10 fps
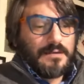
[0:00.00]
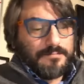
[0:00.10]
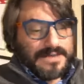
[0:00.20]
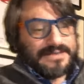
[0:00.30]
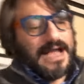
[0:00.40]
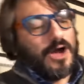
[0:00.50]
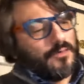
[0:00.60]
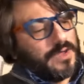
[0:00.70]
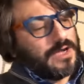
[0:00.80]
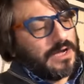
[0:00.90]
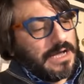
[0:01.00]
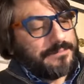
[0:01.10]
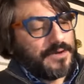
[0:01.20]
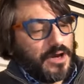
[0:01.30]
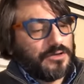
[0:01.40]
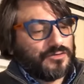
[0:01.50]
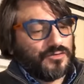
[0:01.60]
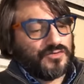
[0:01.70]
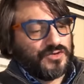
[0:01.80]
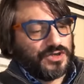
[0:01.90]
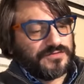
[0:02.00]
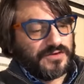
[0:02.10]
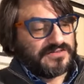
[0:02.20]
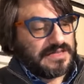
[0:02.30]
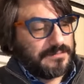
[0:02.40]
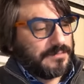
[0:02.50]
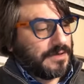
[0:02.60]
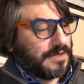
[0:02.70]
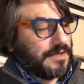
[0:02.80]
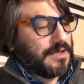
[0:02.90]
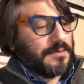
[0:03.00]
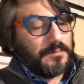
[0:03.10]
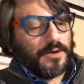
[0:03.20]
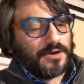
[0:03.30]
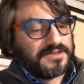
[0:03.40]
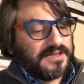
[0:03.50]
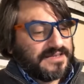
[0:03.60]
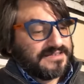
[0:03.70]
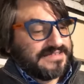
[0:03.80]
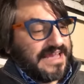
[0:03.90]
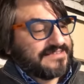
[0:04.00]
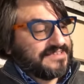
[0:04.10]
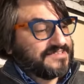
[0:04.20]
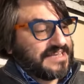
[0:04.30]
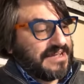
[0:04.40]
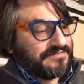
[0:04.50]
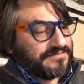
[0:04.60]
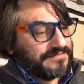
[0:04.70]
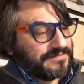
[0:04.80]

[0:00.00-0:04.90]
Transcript: But now we go. I'm going to search for some more sexy stuff.